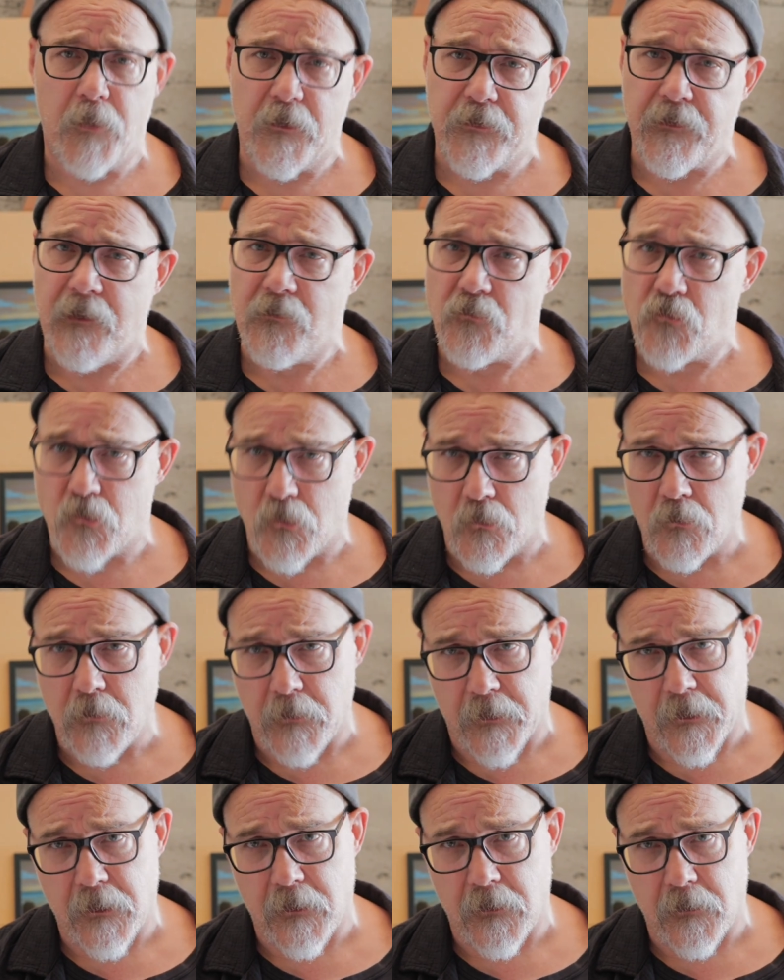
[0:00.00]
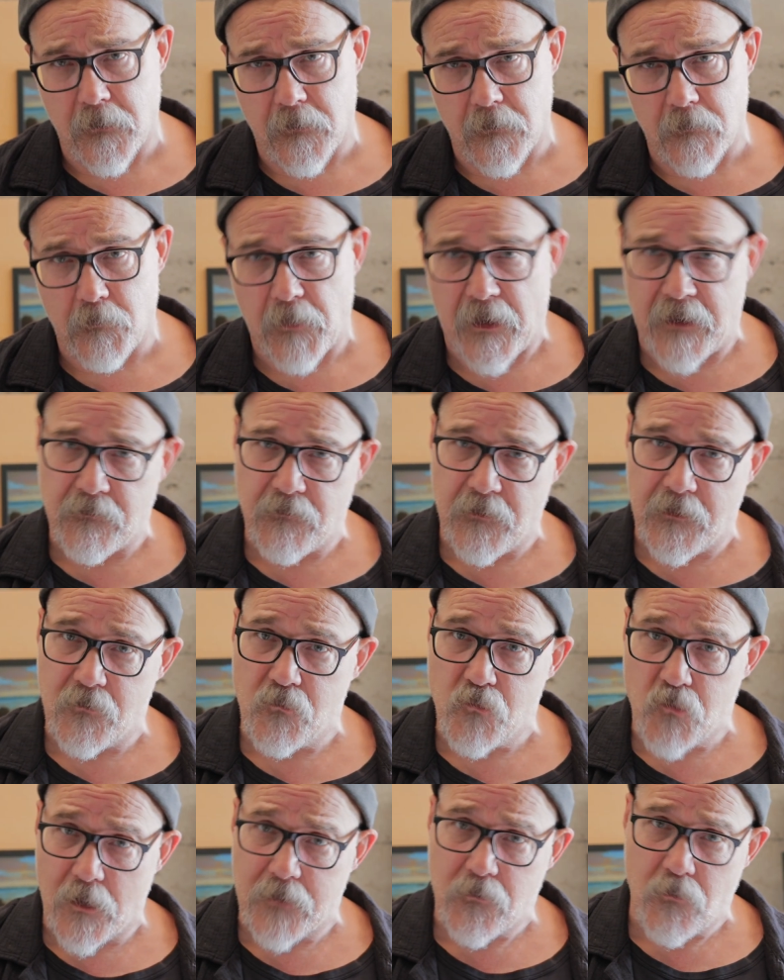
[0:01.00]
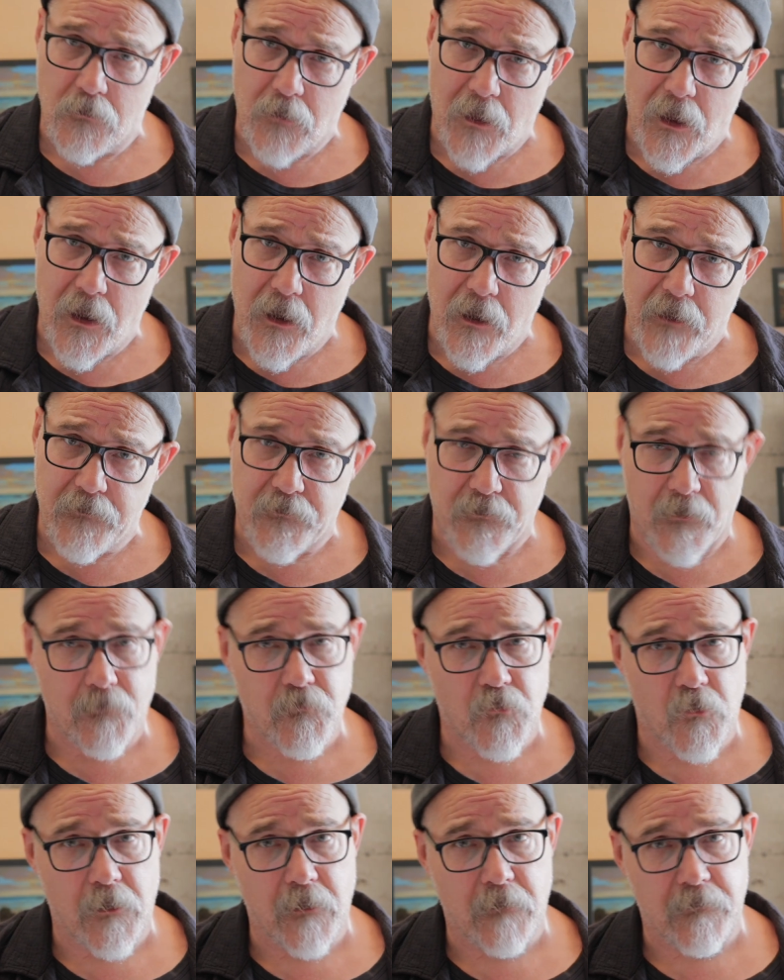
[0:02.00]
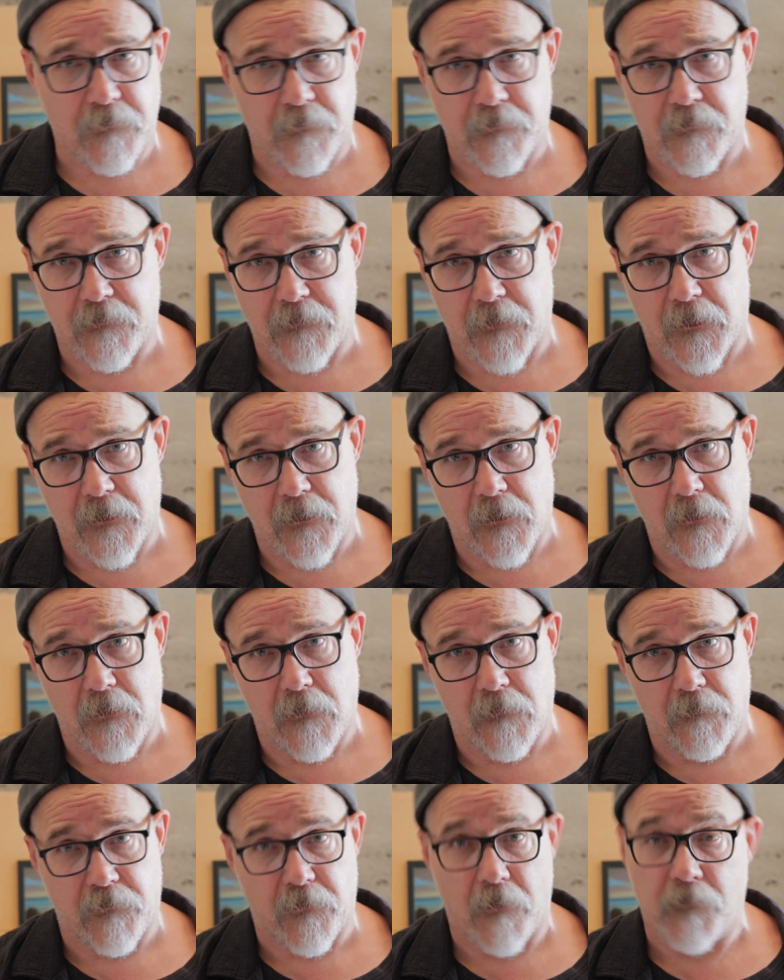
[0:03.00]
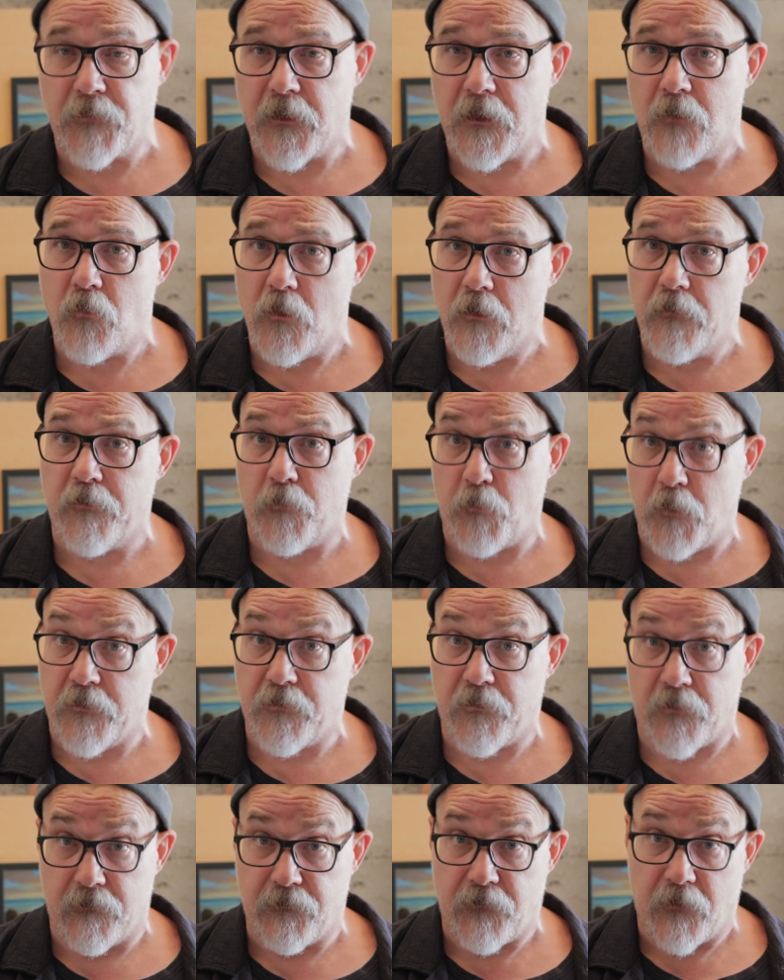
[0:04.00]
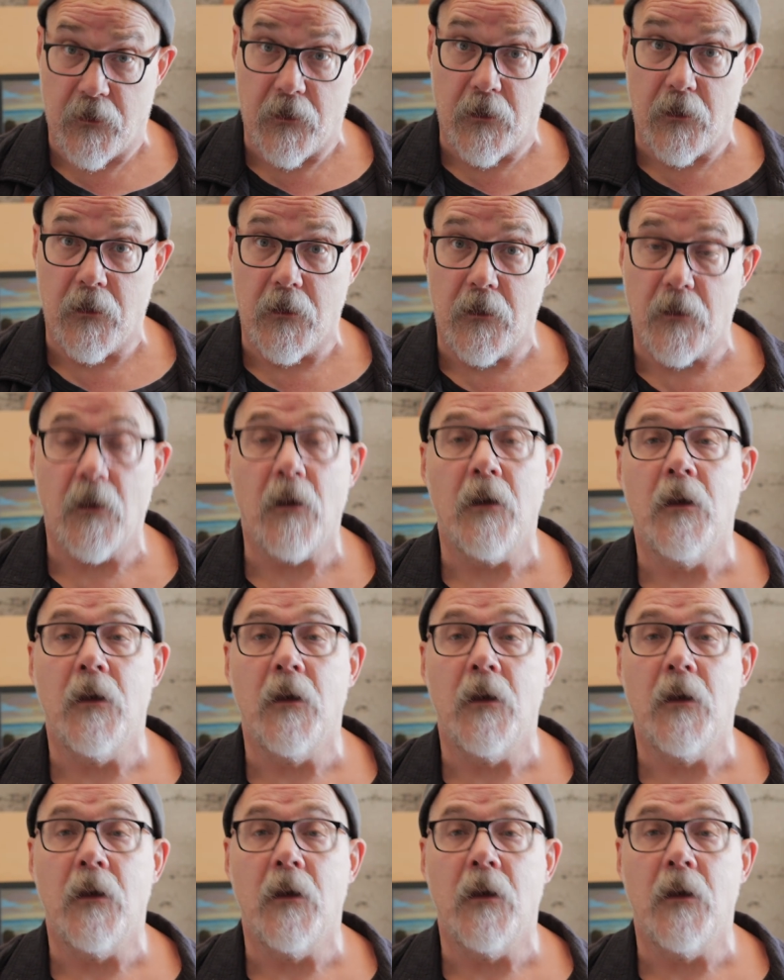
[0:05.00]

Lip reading: potential in painting generalized subjects instead of something real specific.